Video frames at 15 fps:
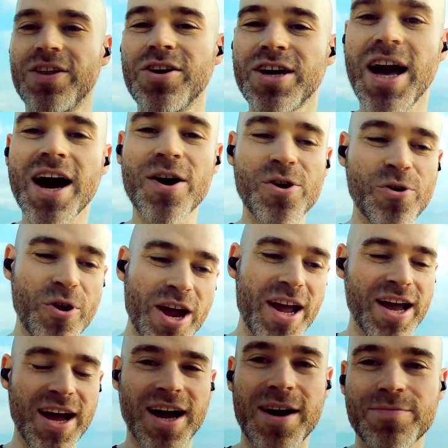Look how
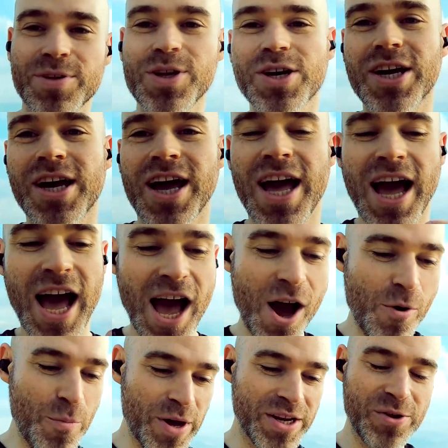great I am. Look
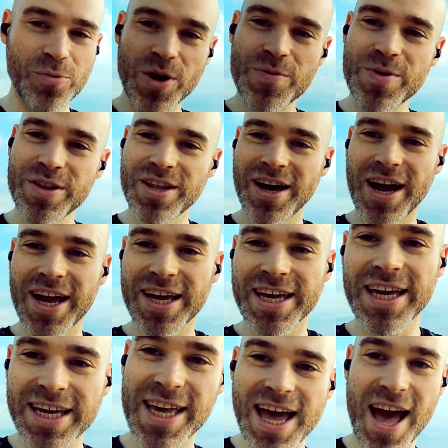how many women that I
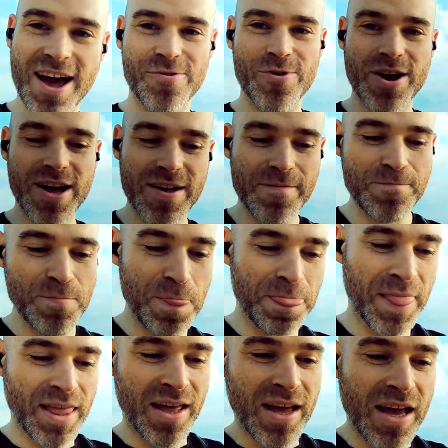can get, right?
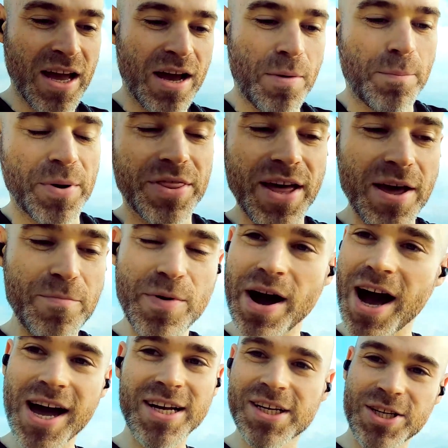But then
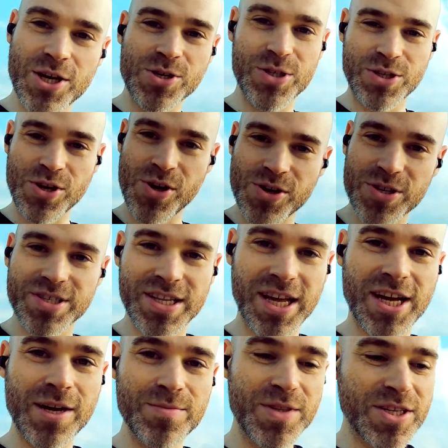behind closed doors,
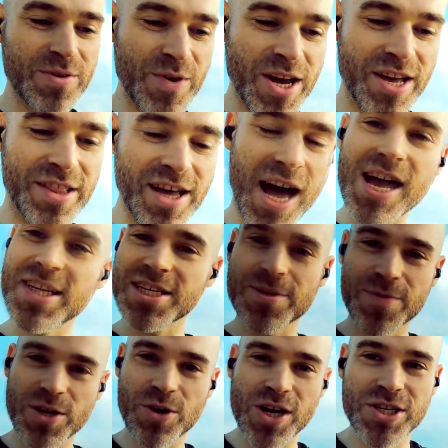they come to me and they're
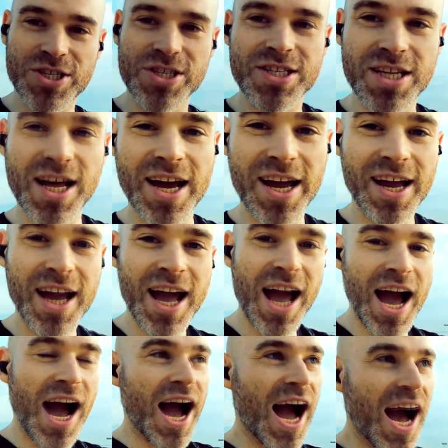asking me questions like,
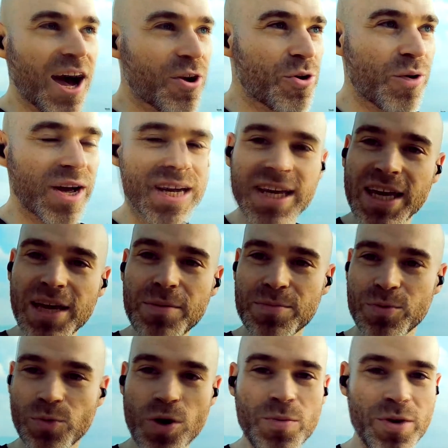how do I keep
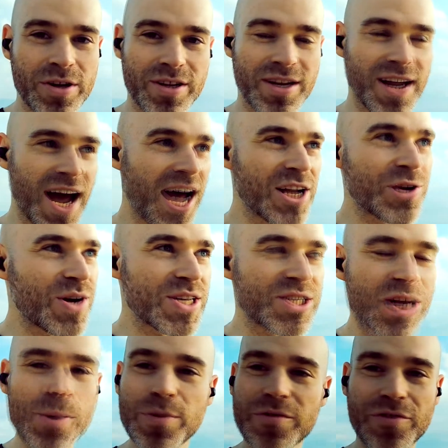the woman? How do I
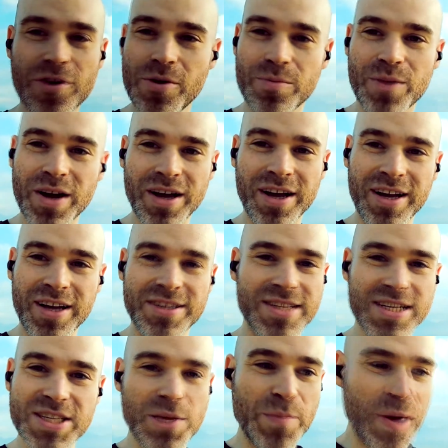stop her from
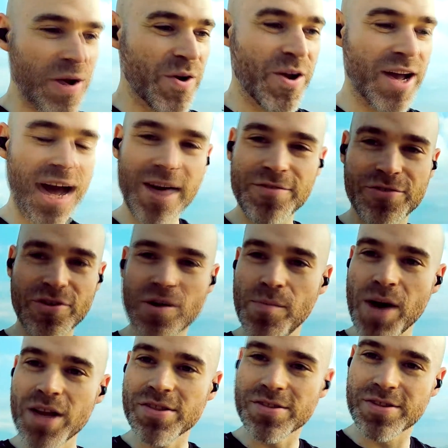disappearing after a
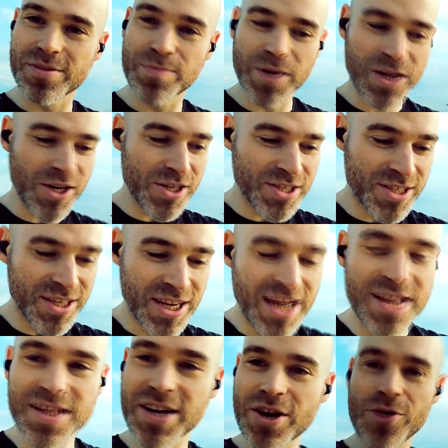month? Because
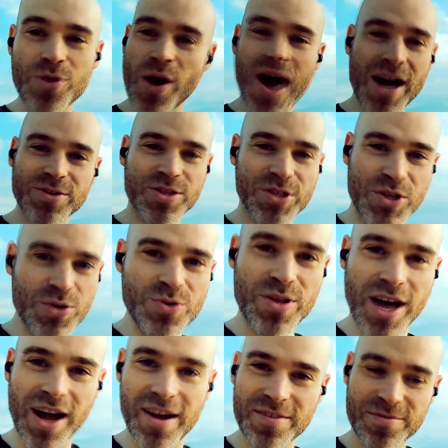they don't know how to do
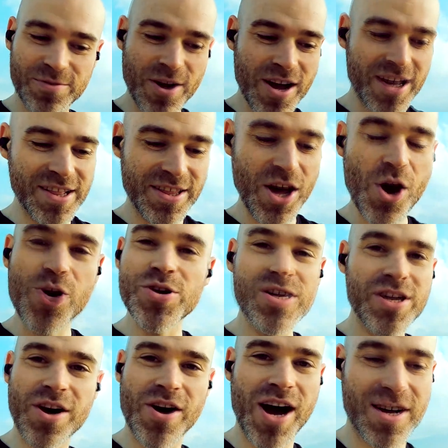that, right? They
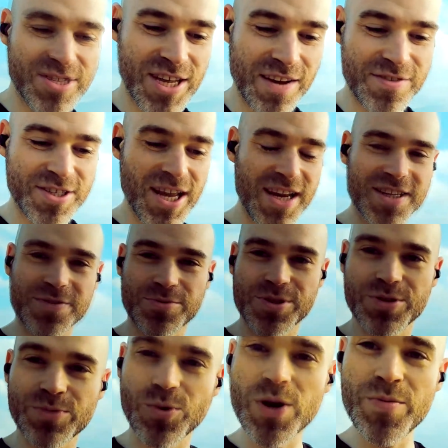only know how to have sex
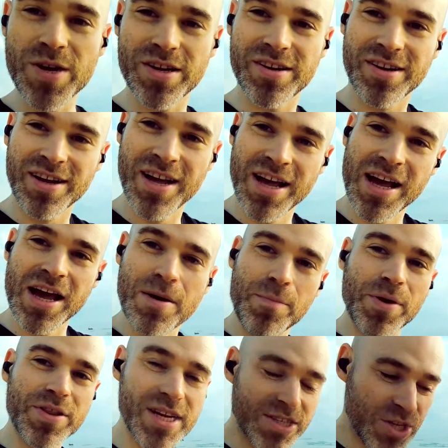with women.
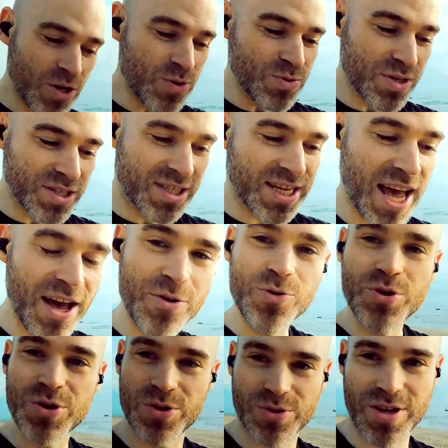But they don't
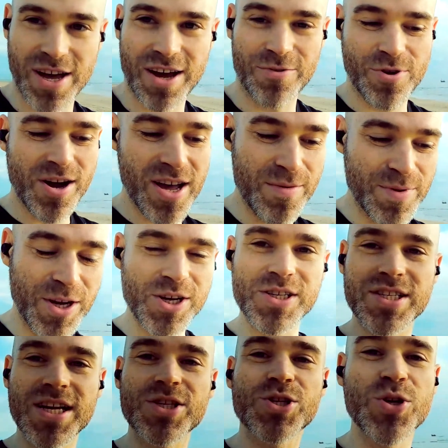tell you that, right?
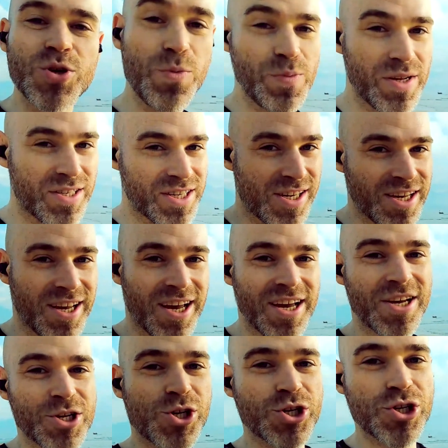Because they're too busy
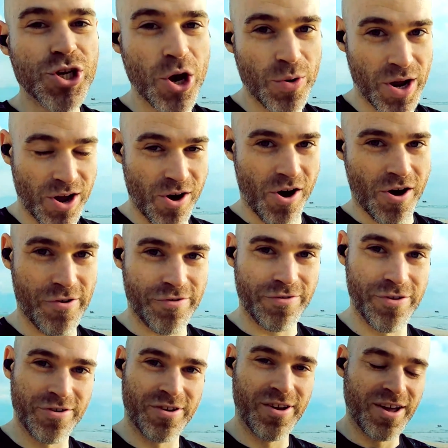showing
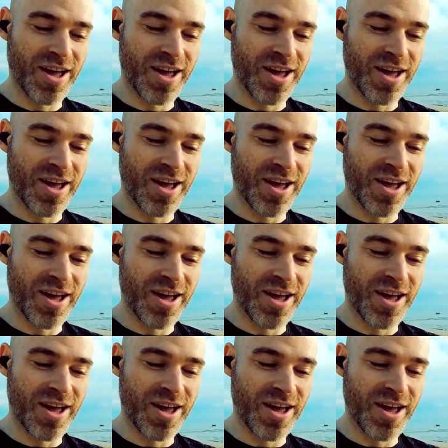off.